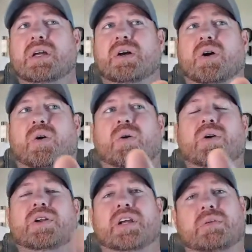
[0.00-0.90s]
or you're
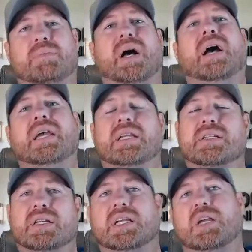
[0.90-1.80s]
going to buy and it's going to
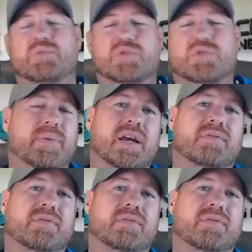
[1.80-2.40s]
keep dropping after